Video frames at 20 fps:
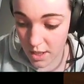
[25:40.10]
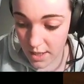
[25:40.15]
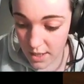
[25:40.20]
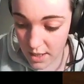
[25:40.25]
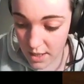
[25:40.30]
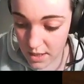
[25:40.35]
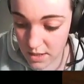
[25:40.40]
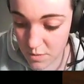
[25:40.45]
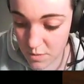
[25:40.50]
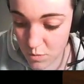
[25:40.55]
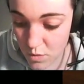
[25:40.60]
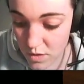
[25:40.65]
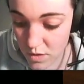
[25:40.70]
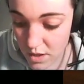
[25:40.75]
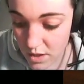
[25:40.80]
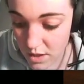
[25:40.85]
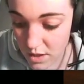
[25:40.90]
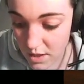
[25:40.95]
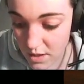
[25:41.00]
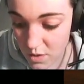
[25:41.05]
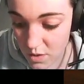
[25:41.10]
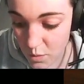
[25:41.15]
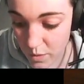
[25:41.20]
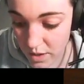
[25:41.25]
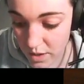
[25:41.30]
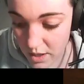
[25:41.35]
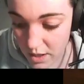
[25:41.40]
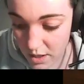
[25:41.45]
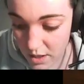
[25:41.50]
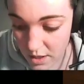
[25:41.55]
and smoother and it's
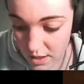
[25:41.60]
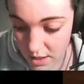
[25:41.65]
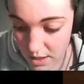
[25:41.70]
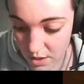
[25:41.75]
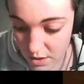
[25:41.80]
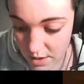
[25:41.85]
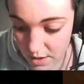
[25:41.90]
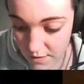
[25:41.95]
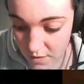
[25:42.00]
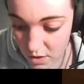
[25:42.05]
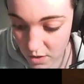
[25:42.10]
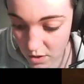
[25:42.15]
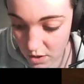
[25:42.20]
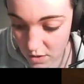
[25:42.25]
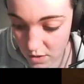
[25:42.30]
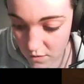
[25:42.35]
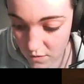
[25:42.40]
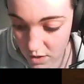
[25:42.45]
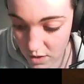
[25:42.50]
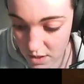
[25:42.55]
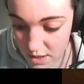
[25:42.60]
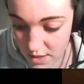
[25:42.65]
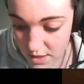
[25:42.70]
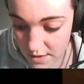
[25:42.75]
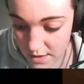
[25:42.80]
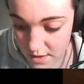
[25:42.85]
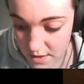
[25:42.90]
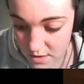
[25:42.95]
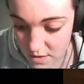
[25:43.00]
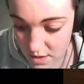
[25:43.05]
quicker and I don't have to go over it
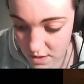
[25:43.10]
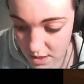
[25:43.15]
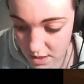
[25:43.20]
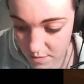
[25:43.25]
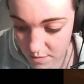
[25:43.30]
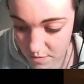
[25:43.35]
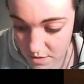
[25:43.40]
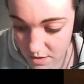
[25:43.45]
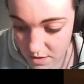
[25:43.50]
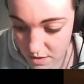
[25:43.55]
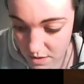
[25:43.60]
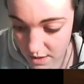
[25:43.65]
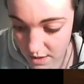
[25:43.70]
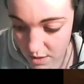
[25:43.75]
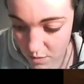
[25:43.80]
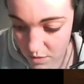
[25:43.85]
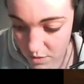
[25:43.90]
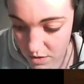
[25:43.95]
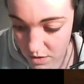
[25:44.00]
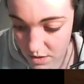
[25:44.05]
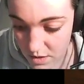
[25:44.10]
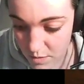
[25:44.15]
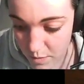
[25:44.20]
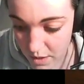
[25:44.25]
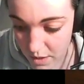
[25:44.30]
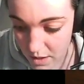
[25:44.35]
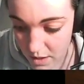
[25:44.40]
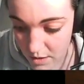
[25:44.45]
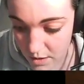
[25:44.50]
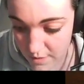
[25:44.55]
10,000 times like with
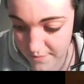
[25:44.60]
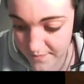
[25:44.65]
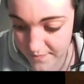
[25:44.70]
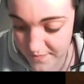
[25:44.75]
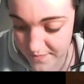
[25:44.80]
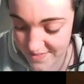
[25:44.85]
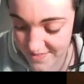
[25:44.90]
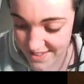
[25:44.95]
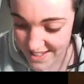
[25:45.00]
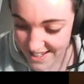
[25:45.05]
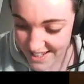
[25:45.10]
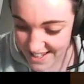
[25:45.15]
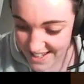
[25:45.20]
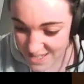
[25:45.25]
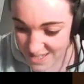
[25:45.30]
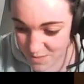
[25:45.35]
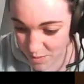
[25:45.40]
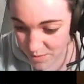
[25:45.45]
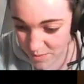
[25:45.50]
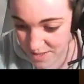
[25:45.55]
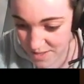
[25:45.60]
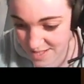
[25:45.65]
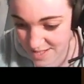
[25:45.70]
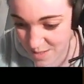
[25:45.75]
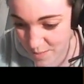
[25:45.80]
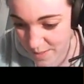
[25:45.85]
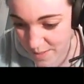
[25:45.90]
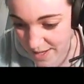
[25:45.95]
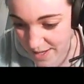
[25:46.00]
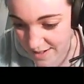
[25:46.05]
this pen. It's probably just a
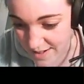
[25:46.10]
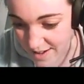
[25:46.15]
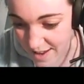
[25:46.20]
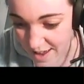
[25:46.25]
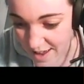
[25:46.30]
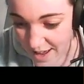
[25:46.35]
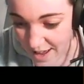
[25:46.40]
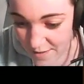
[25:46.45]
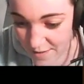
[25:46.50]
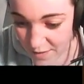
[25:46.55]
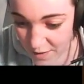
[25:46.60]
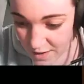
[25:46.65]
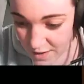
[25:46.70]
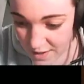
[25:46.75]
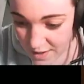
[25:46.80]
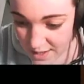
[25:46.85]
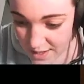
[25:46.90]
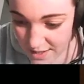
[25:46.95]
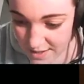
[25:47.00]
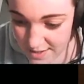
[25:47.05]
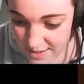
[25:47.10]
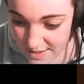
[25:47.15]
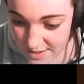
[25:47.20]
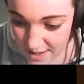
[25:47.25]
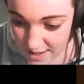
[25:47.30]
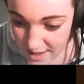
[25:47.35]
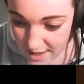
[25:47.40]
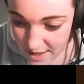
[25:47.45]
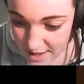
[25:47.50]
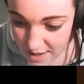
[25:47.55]
pen. I've heard these
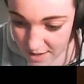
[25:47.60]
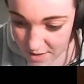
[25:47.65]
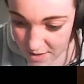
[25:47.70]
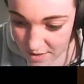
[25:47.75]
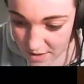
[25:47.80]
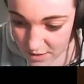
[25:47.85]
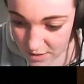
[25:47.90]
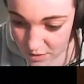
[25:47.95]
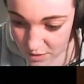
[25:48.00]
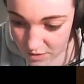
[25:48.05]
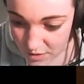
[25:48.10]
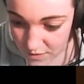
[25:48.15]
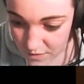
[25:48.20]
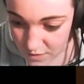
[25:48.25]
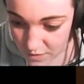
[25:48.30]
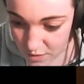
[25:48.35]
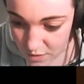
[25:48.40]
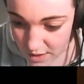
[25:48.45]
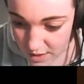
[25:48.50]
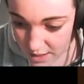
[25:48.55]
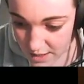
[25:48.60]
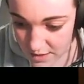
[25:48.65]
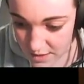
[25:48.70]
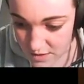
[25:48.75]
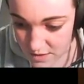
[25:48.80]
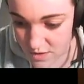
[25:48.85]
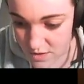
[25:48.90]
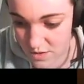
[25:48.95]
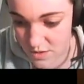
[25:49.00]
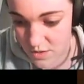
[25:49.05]
a lot of
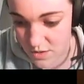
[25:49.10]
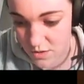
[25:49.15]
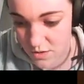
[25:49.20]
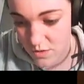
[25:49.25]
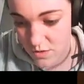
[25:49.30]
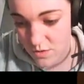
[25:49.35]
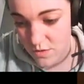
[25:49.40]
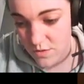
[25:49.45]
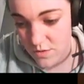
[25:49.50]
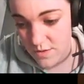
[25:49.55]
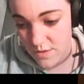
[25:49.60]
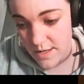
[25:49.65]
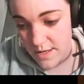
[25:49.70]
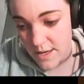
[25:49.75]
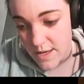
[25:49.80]
artists use